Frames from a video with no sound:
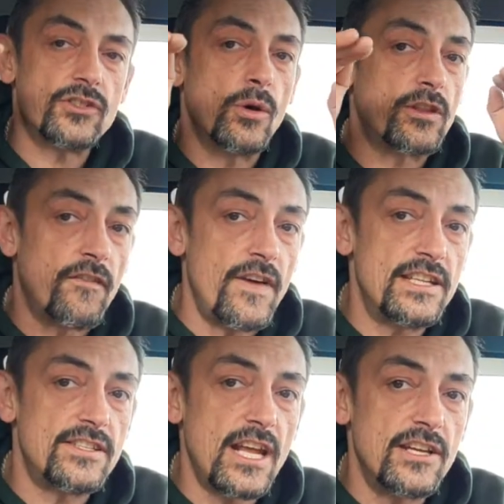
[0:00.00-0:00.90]
So if the
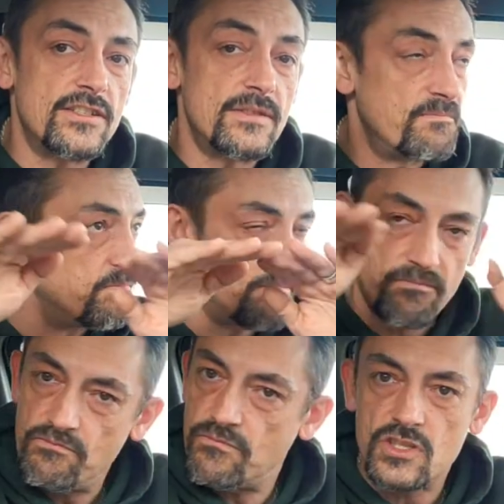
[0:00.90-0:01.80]
Fed stays
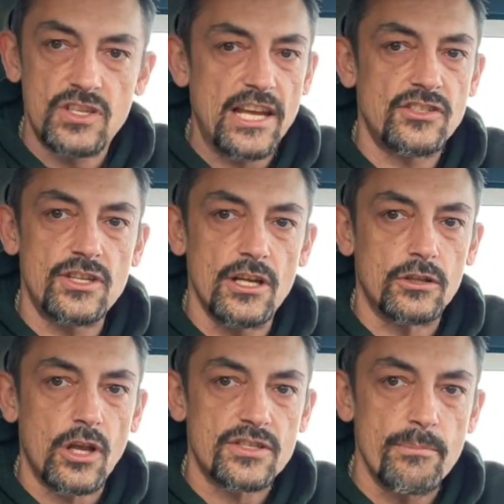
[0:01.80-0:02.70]
still,
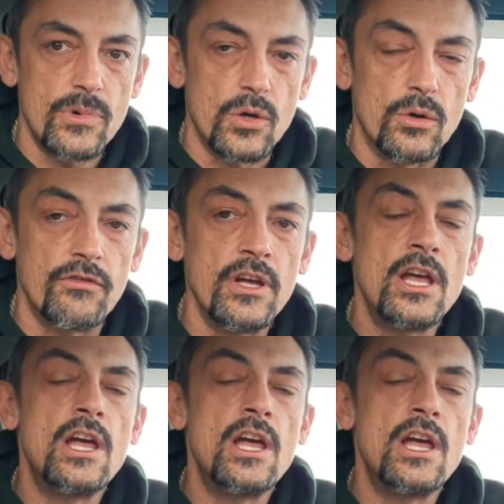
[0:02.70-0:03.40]
doesn't move,